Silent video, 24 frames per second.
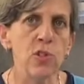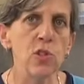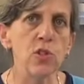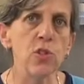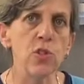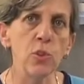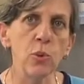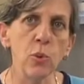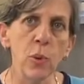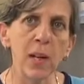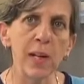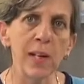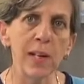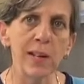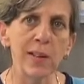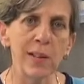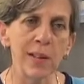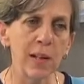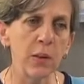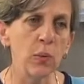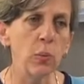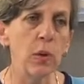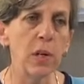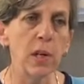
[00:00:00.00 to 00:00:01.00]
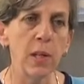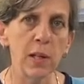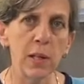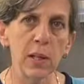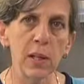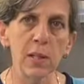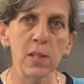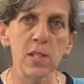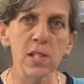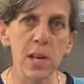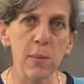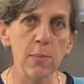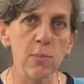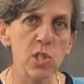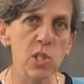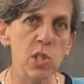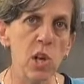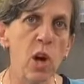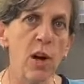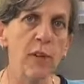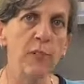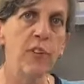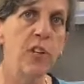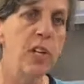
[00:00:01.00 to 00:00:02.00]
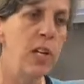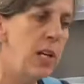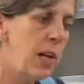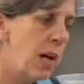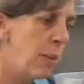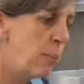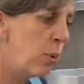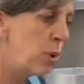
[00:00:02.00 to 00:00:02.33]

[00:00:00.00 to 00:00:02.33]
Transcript: do anything really except soften it up.